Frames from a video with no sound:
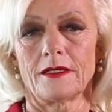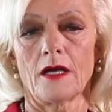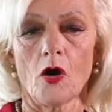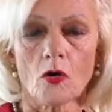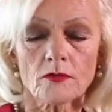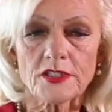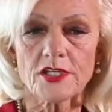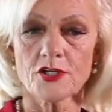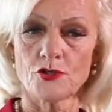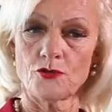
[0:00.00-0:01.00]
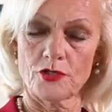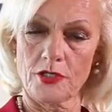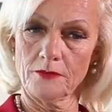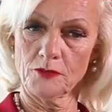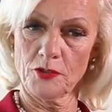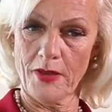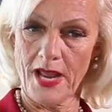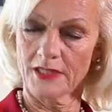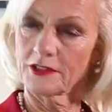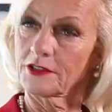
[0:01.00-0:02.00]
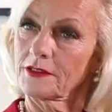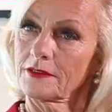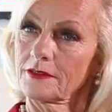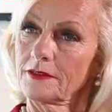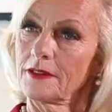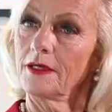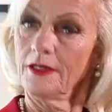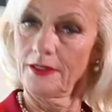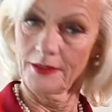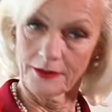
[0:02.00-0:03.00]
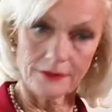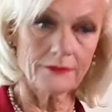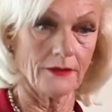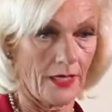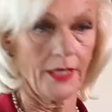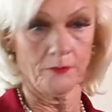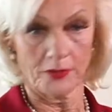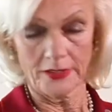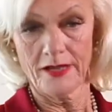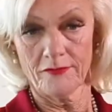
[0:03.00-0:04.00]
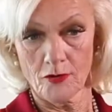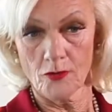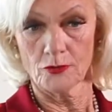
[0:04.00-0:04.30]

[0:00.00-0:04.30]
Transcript: all these issues come to pass, and I am their life coach.